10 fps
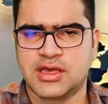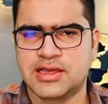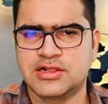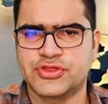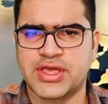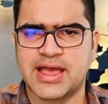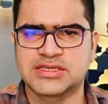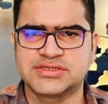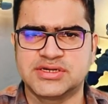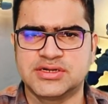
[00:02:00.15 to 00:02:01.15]
Health,
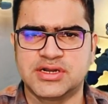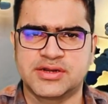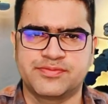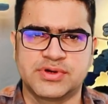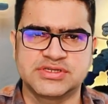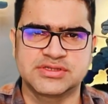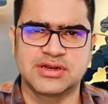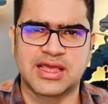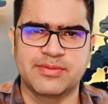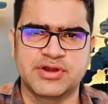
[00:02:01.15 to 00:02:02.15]
accident, and
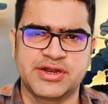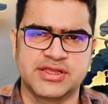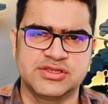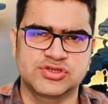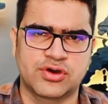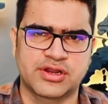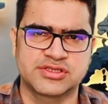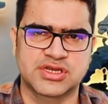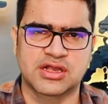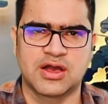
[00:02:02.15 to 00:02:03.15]
personal liability
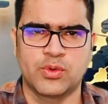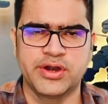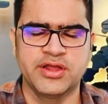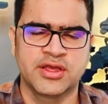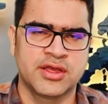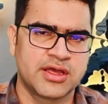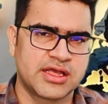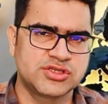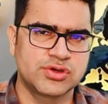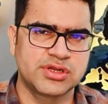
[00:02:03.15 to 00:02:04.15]
insurance are covered,
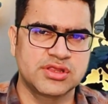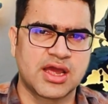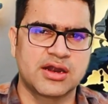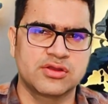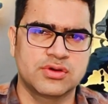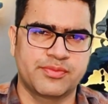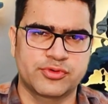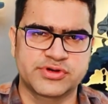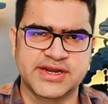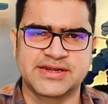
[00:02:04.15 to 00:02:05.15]
ensuring that you are
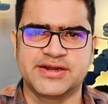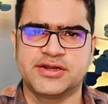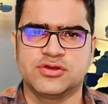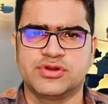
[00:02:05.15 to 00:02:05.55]
protected